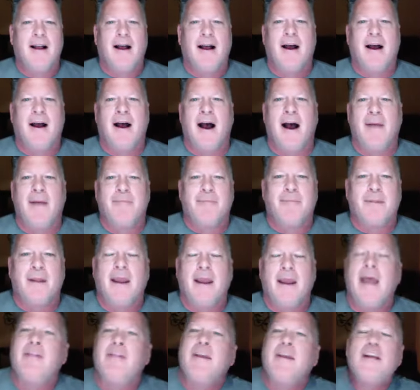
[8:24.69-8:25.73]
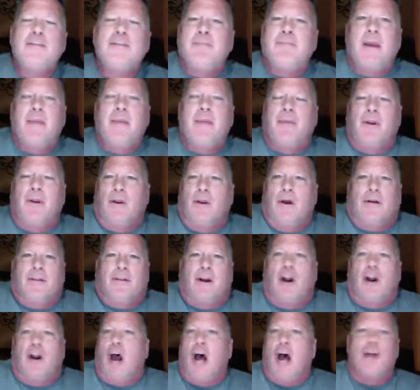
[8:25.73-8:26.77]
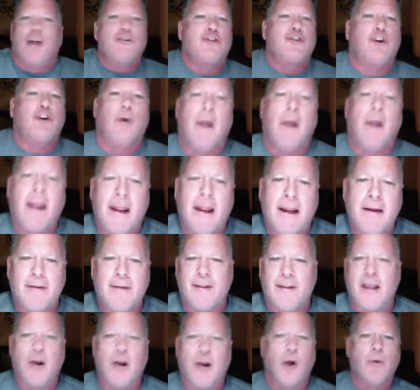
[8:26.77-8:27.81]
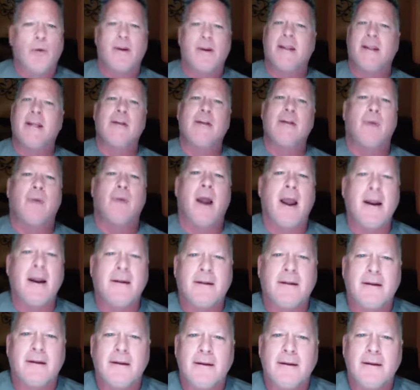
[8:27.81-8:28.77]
um, and these people, look, they're untrained, they don't eat right,